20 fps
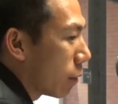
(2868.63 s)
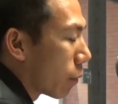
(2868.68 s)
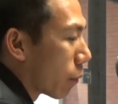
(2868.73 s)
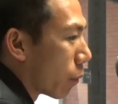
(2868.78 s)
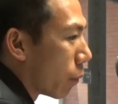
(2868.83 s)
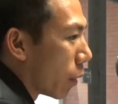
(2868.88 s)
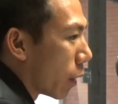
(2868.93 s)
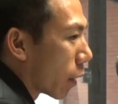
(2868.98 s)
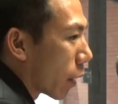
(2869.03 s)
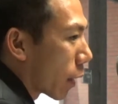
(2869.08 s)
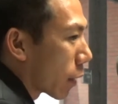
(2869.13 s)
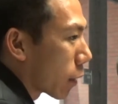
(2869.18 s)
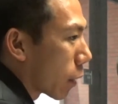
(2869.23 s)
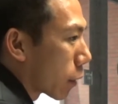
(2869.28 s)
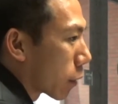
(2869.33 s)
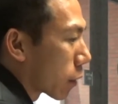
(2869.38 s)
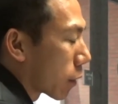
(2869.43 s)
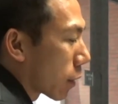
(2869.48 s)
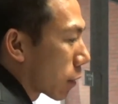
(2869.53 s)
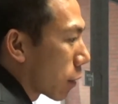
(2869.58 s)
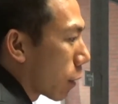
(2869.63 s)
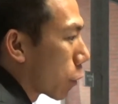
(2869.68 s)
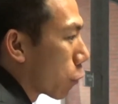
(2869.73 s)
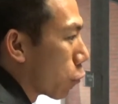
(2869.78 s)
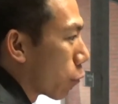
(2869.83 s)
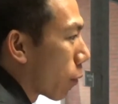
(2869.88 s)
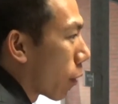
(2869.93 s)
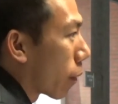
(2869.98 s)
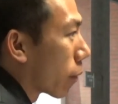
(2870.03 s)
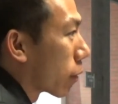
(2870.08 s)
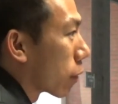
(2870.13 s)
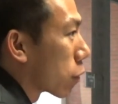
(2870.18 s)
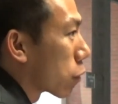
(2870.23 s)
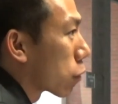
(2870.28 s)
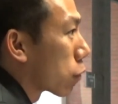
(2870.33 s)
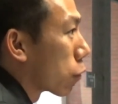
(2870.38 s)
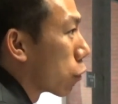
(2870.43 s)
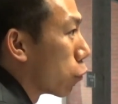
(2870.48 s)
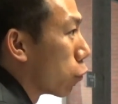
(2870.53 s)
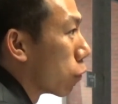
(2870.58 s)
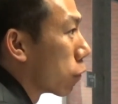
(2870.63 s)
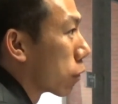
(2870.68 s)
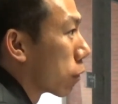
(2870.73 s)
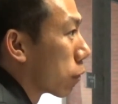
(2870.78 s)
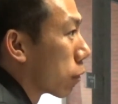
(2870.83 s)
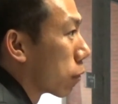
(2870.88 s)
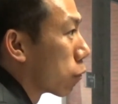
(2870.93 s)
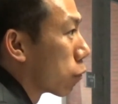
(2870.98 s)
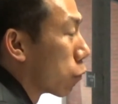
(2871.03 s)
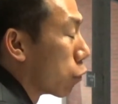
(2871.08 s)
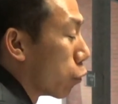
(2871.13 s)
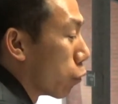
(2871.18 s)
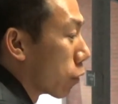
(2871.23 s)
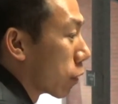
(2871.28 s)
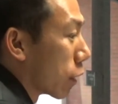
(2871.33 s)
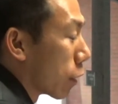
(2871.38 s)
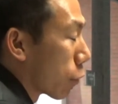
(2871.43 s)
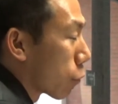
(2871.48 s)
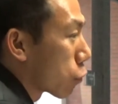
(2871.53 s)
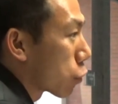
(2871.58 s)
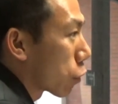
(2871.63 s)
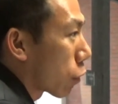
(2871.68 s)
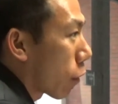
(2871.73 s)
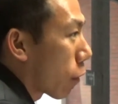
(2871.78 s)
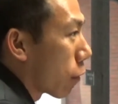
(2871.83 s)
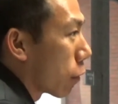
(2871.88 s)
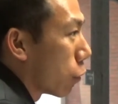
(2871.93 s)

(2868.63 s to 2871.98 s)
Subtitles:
But I think that's how you'd probably you would get your start.